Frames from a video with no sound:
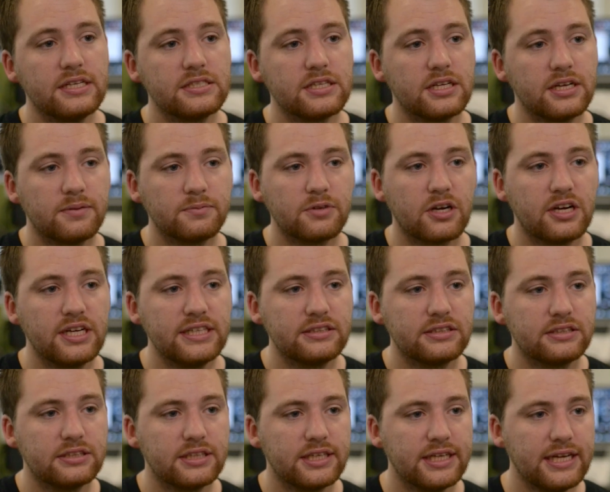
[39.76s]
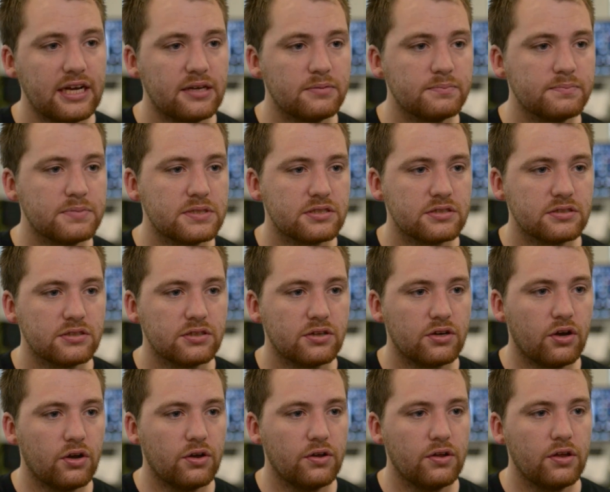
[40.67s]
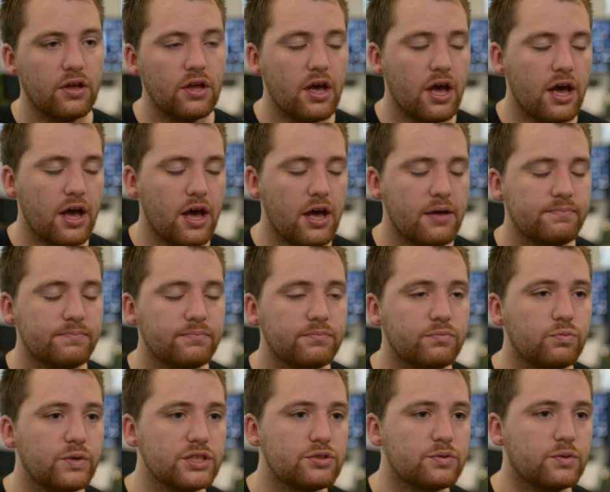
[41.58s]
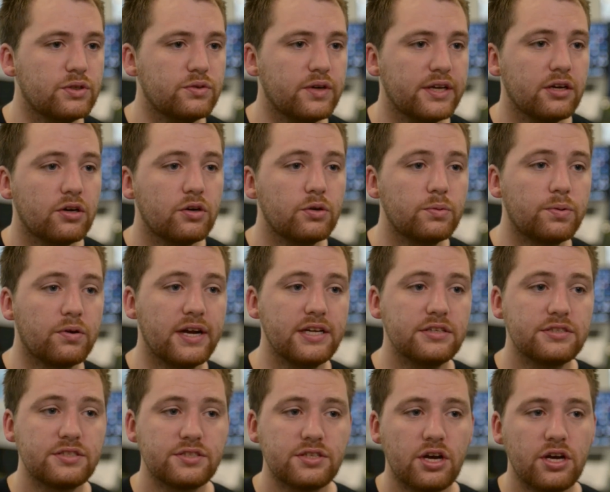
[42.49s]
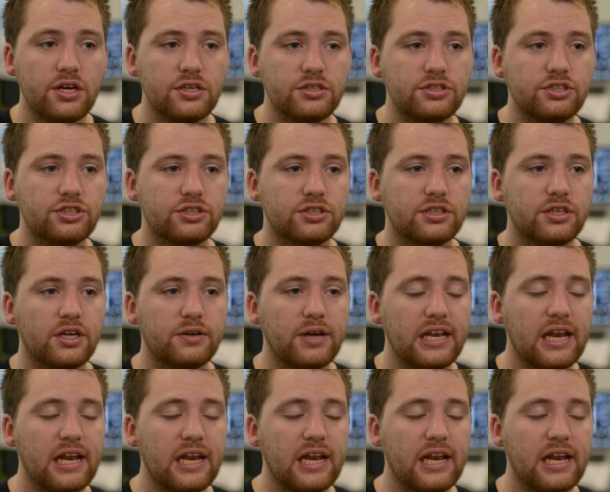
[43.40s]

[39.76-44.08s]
is an upgrade to the apps, um, which will incorporate search,